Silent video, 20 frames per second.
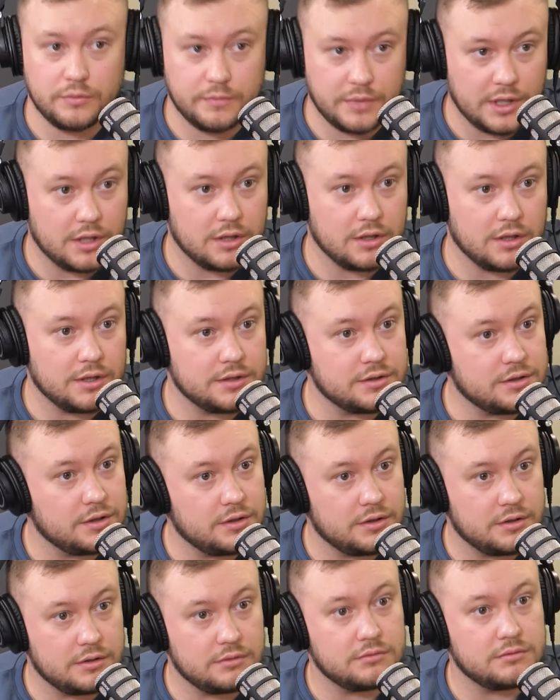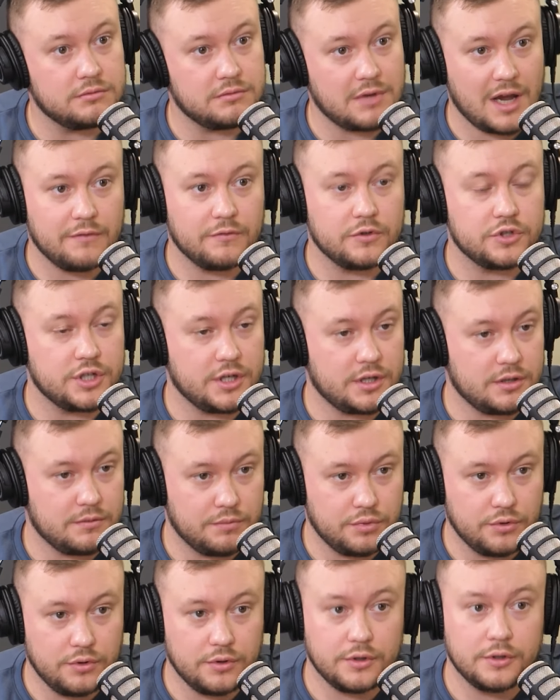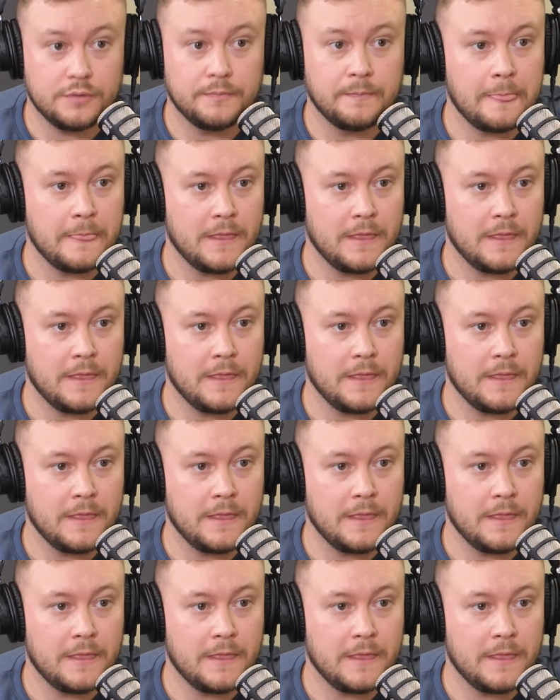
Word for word: repeat clients, so you can average out a book.